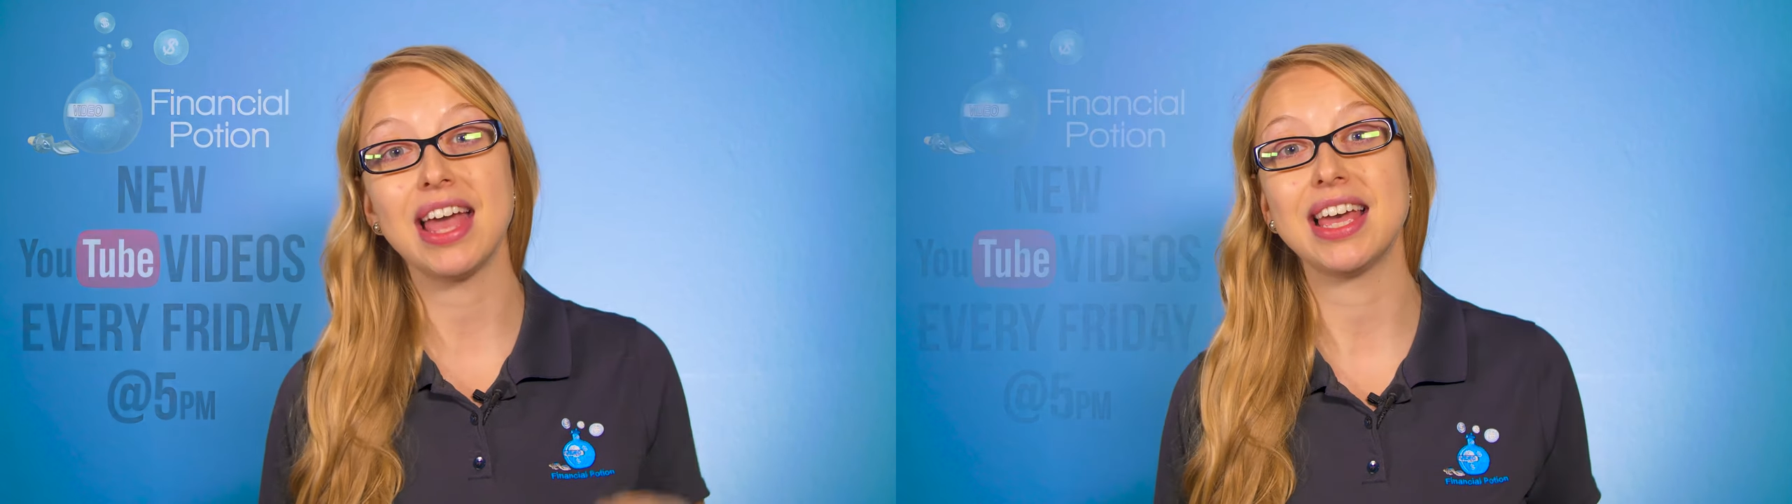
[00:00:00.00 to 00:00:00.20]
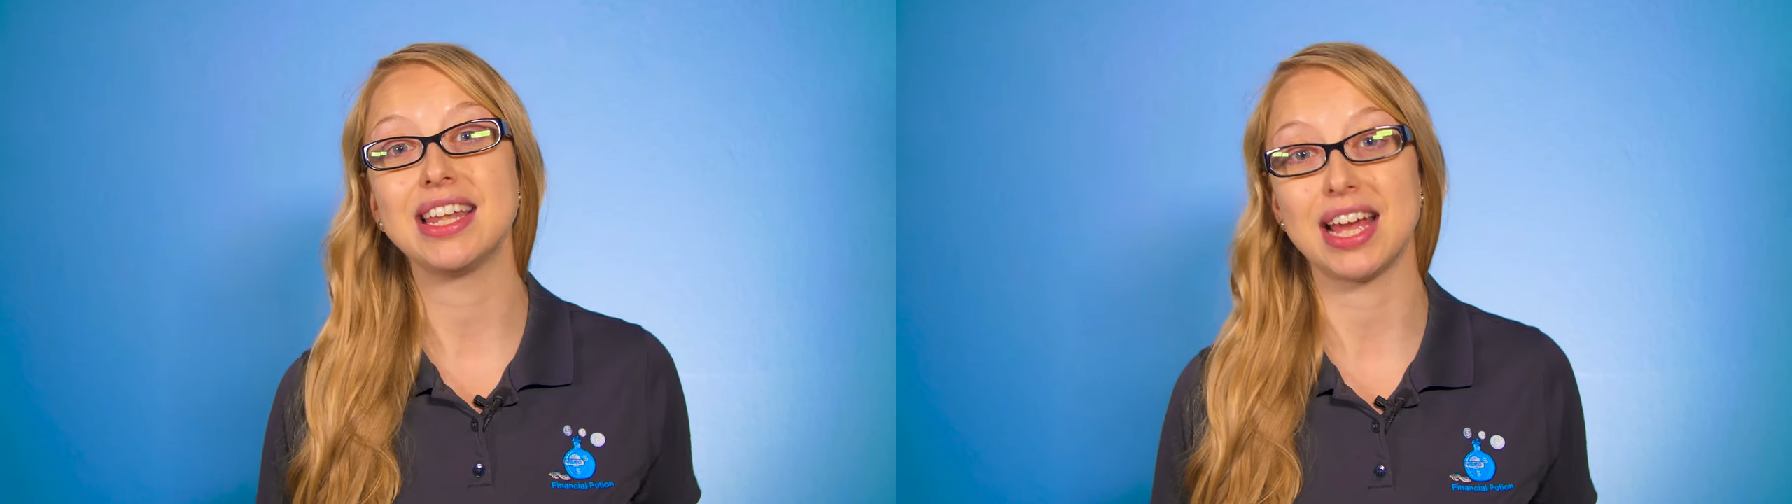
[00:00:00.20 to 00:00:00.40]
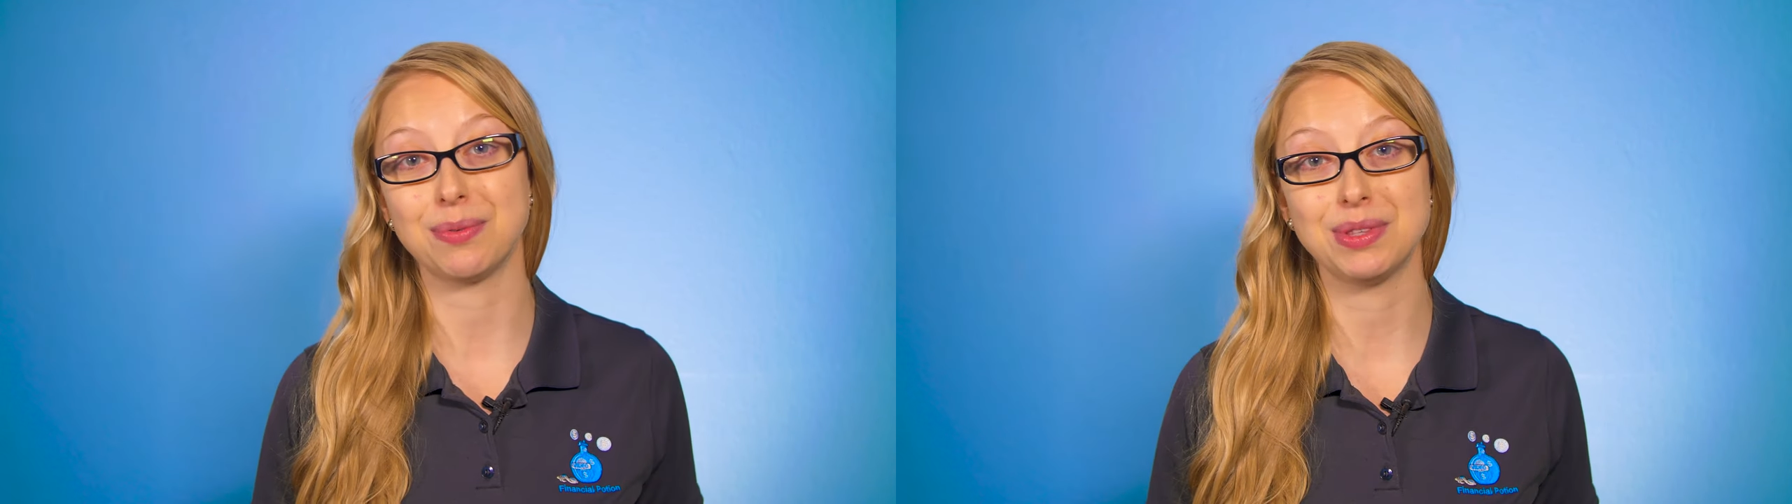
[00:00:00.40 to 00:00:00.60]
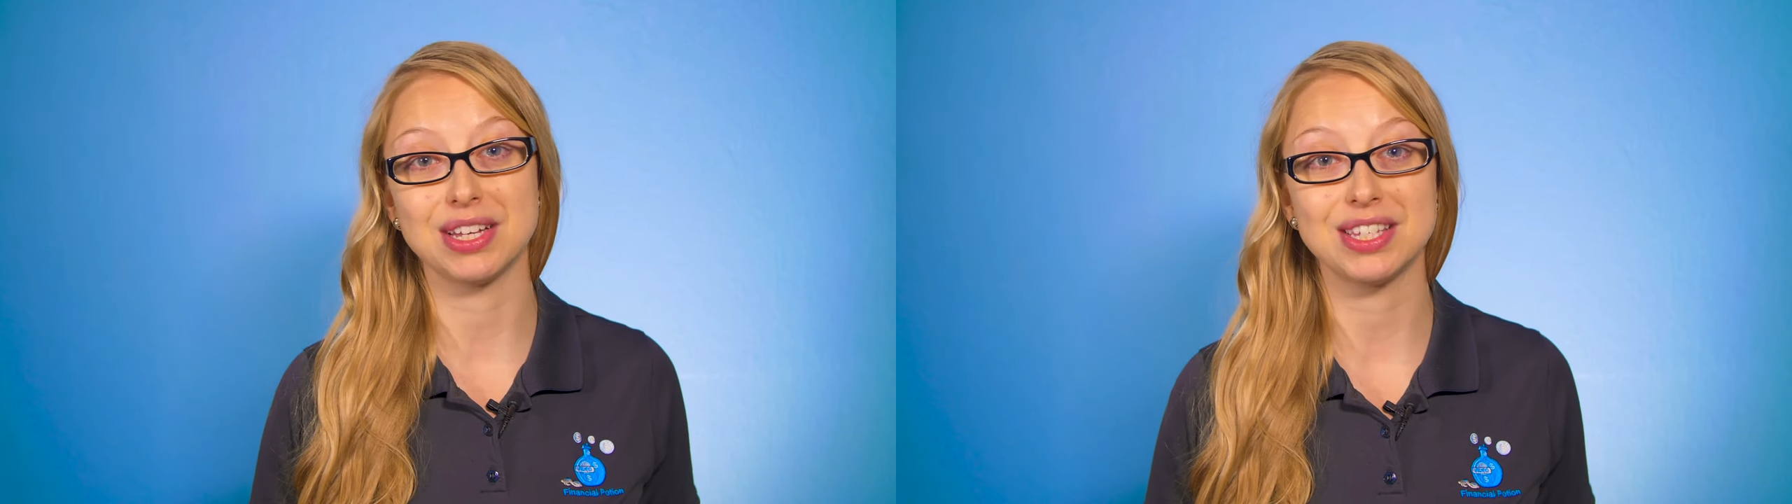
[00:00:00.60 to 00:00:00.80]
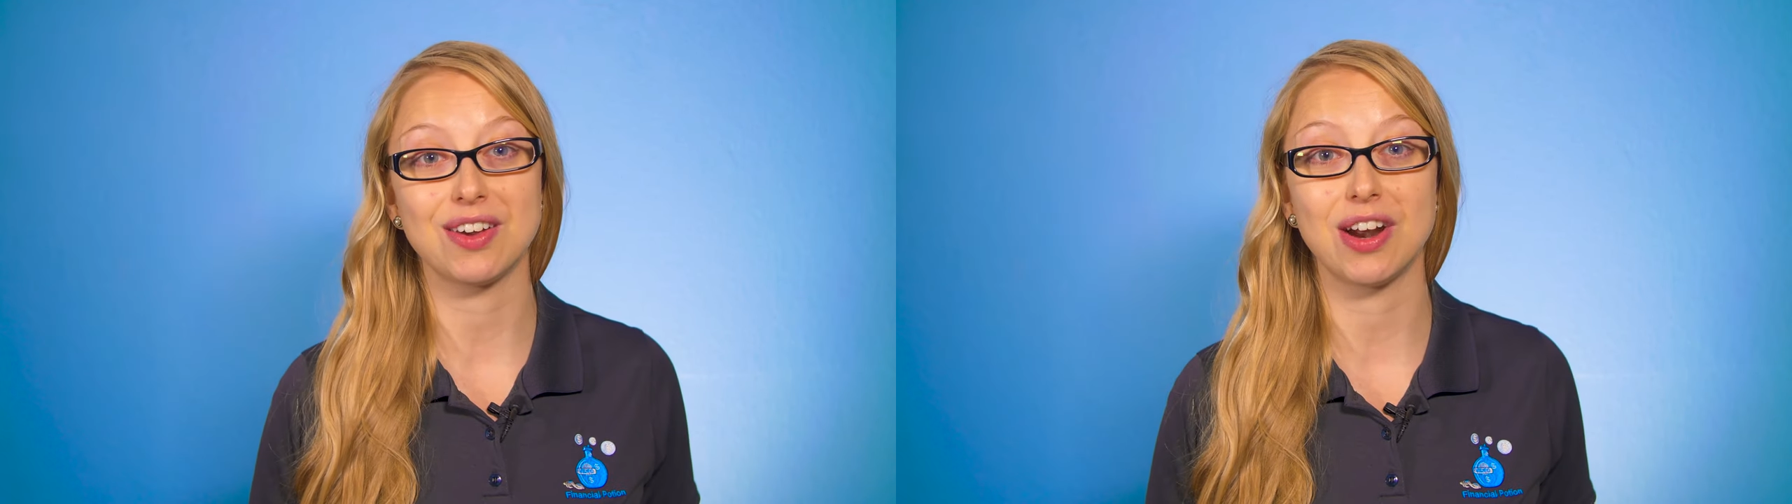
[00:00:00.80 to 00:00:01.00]
and connect with
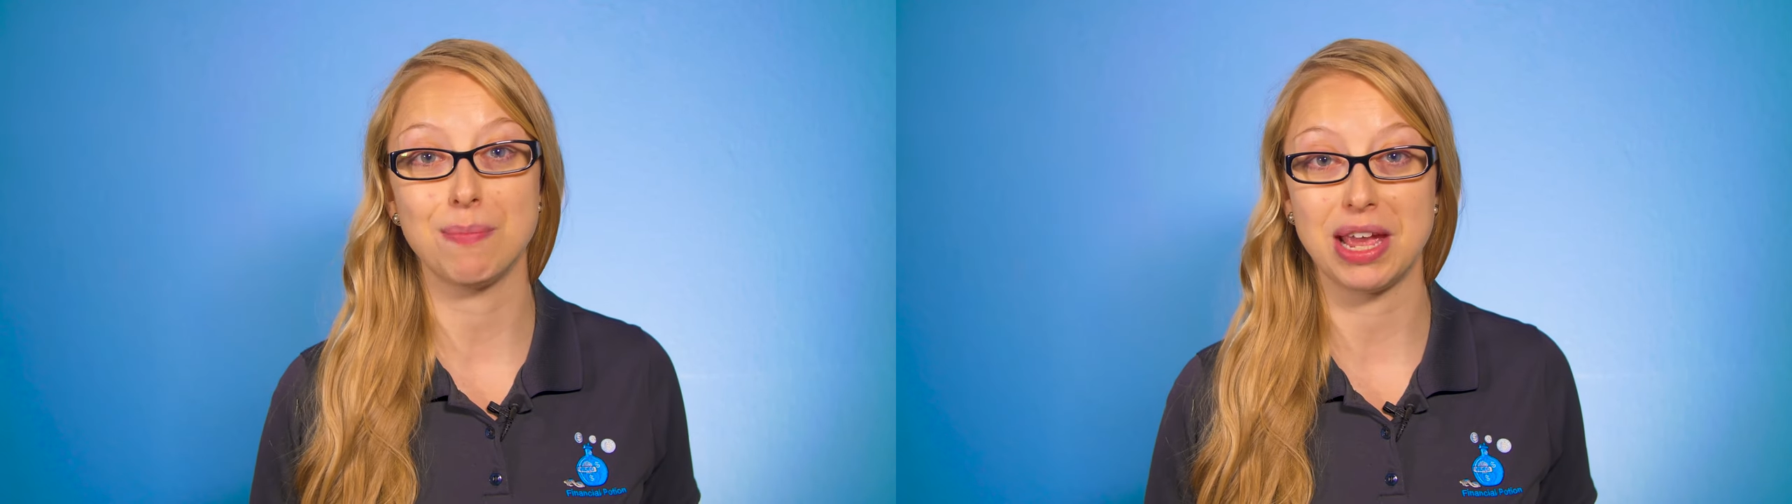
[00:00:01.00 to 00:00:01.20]
us on our